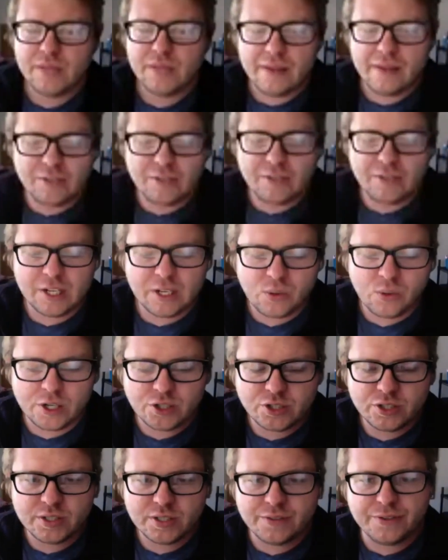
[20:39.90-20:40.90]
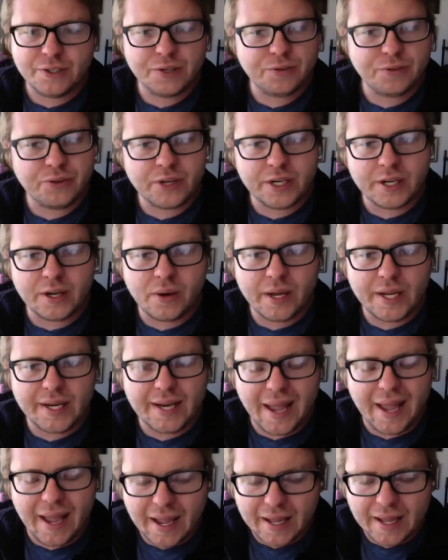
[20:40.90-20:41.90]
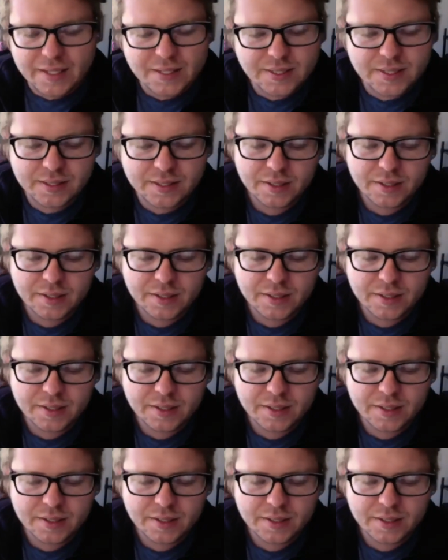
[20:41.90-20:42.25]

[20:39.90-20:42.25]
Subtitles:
have any questions, feel free to go ahead and ask.